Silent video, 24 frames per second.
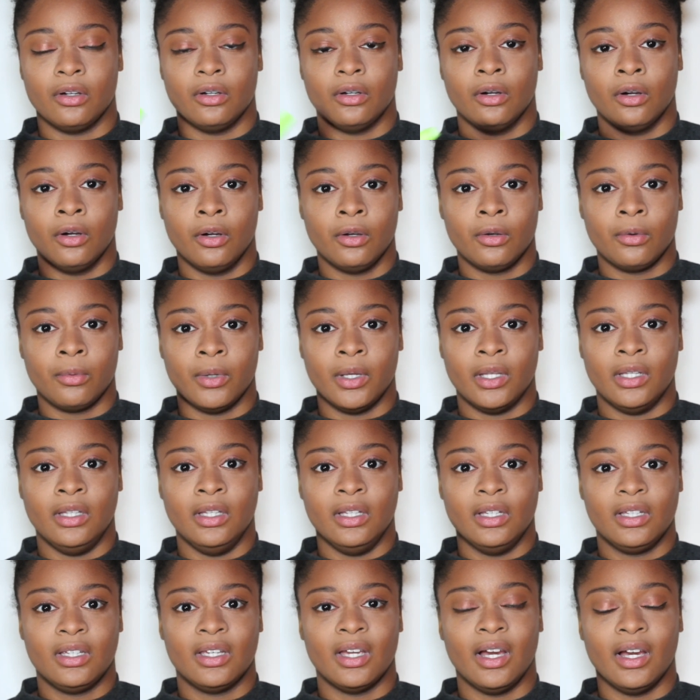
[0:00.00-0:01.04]

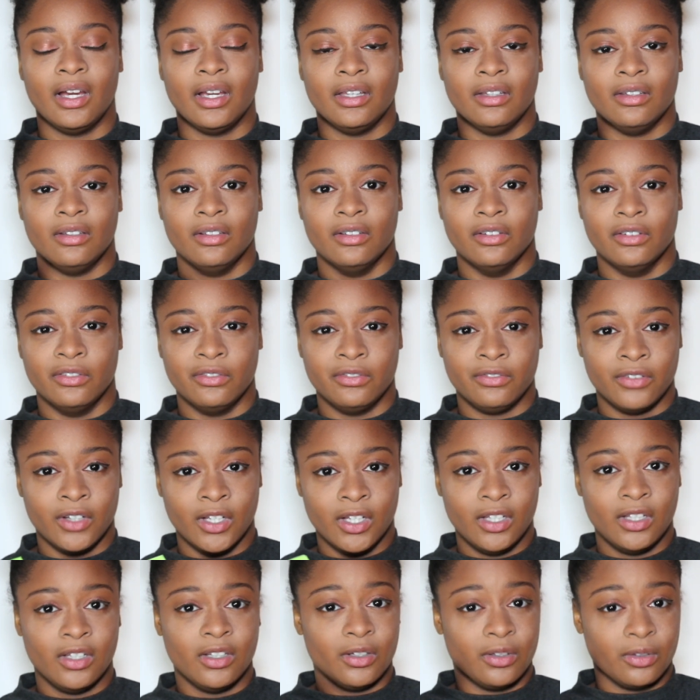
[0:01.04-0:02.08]
already kind of
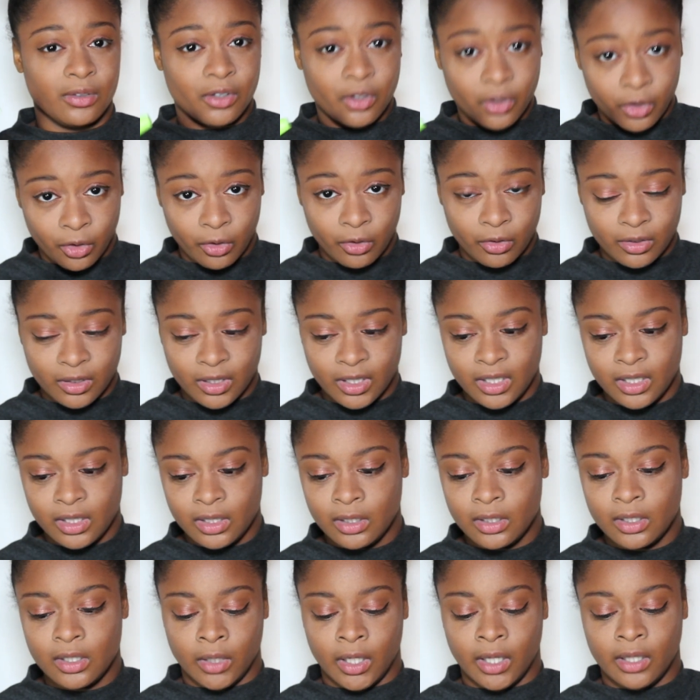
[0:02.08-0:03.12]

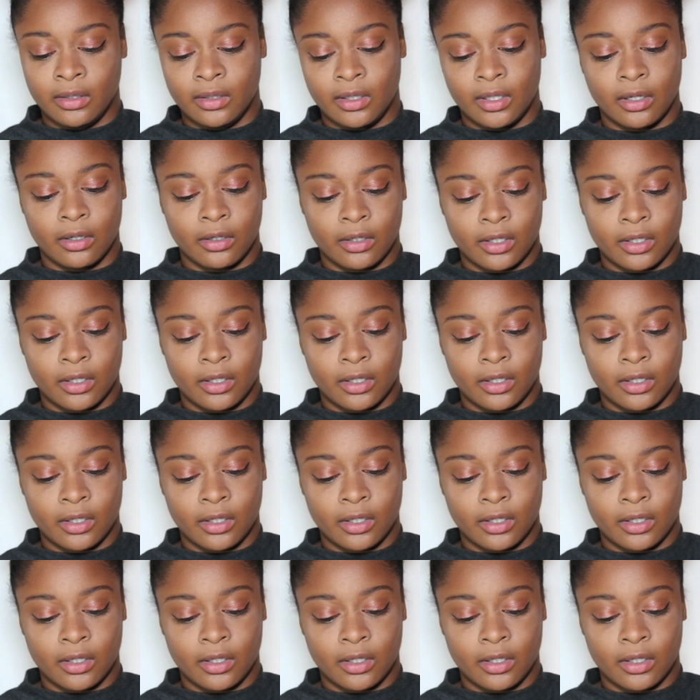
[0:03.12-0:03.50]
curly and they